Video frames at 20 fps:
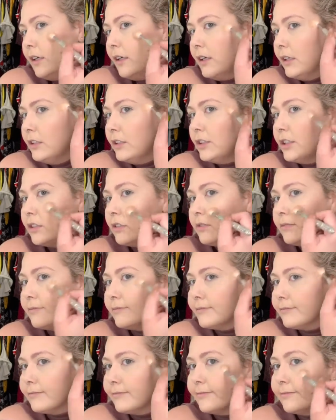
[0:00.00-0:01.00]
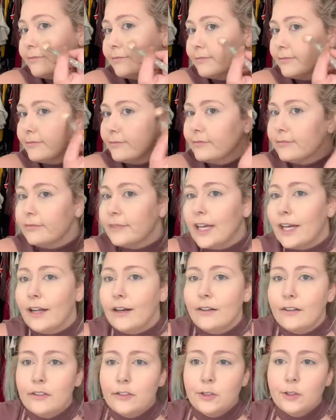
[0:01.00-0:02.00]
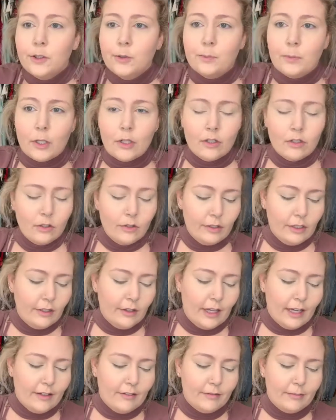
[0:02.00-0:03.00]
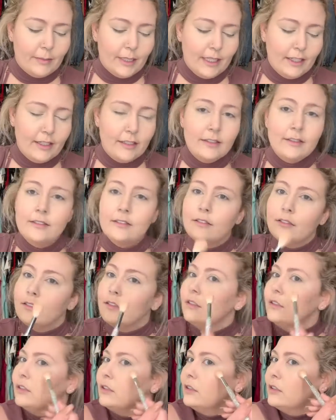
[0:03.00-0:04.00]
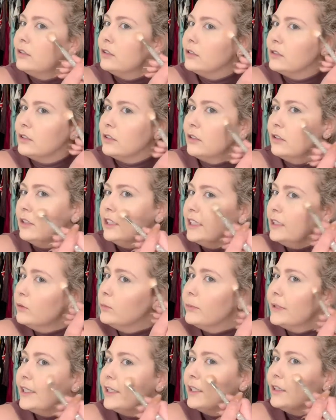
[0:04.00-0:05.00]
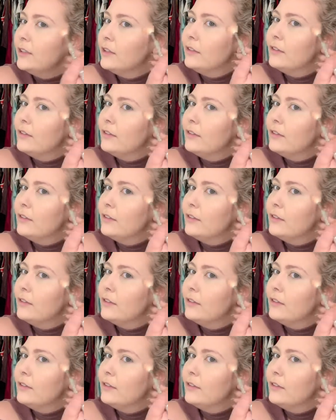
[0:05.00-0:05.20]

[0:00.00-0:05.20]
and just add a little sparkle to life, man. Just a little bit.